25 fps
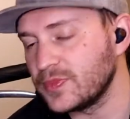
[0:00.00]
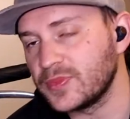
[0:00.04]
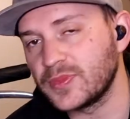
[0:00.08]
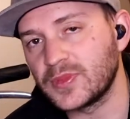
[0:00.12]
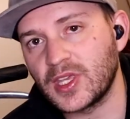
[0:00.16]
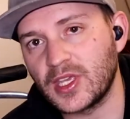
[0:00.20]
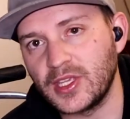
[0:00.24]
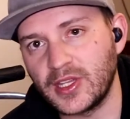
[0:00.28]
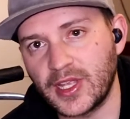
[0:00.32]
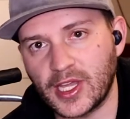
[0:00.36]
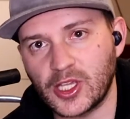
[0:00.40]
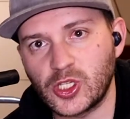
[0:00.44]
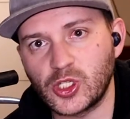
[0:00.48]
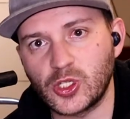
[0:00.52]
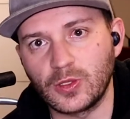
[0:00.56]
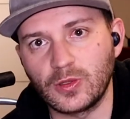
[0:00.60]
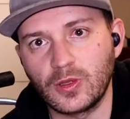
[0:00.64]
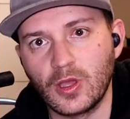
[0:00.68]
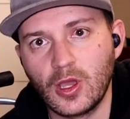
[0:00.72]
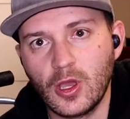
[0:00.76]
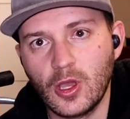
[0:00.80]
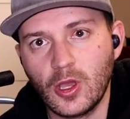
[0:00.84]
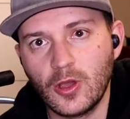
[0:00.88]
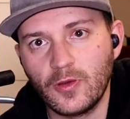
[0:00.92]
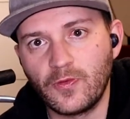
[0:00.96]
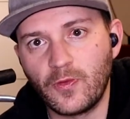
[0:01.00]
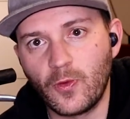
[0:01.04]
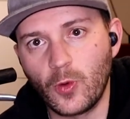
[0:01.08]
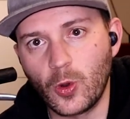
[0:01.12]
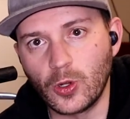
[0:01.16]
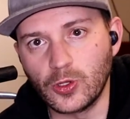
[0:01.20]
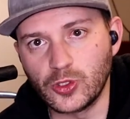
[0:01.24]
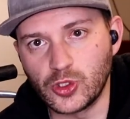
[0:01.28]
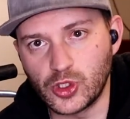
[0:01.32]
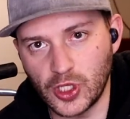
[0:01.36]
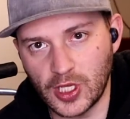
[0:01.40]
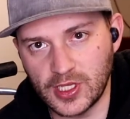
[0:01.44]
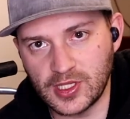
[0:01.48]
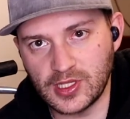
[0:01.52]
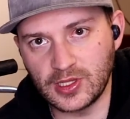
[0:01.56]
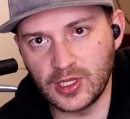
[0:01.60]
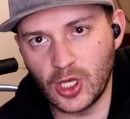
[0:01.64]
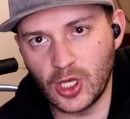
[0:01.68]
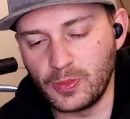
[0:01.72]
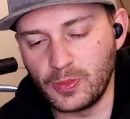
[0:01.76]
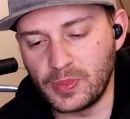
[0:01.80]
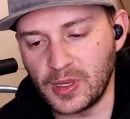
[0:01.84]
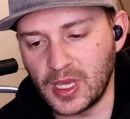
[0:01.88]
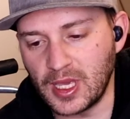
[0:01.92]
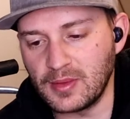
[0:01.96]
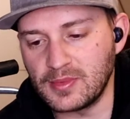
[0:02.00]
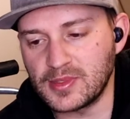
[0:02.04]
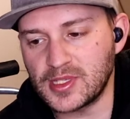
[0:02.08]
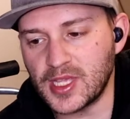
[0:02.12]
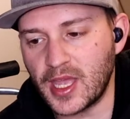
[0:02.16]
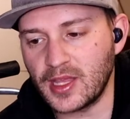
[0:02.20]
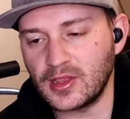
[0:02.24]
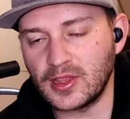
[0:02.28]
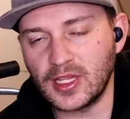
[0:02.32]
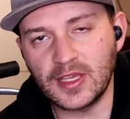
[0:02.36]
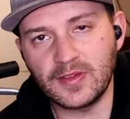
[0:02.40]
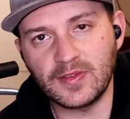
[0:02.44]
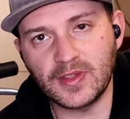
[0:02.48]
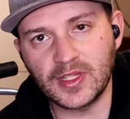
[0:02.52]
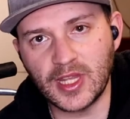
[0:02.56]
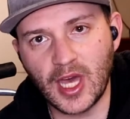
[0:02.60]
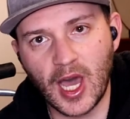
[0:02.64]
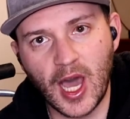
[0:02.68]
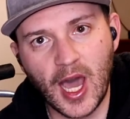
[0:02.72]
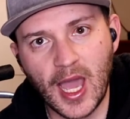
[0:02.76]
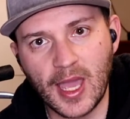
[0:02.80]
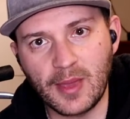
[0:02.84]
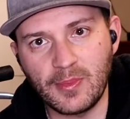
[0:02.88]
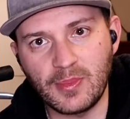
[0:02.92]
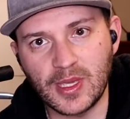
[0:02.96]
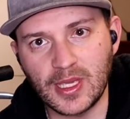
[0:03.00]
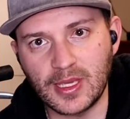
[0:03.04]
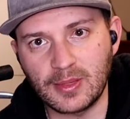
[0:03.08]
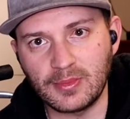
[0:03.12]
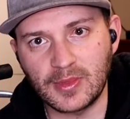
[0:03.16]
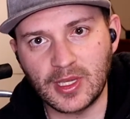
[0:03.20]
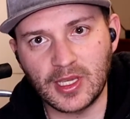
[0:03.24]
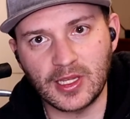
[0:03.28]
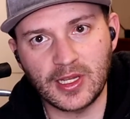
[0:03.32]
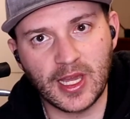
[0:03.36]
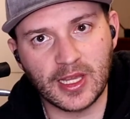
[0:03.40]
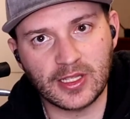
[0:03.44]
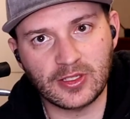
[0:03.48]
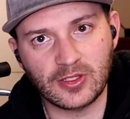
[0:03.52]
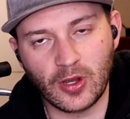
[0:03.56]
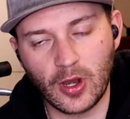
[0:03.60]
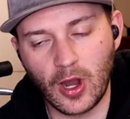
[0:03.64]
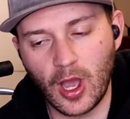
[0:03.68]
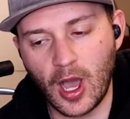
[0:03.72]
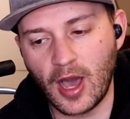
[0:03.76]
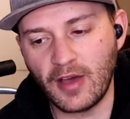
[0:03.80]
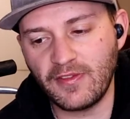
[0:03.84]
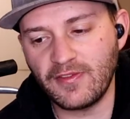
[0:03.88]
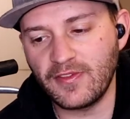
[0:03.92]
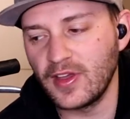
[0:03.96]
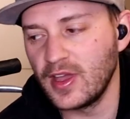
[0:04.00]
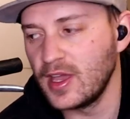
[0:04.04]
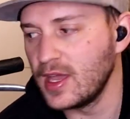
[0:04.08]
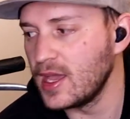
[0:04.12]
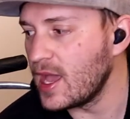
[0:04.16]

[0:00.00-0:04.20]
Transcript: connection, for just beams and leaving the high beam connector off,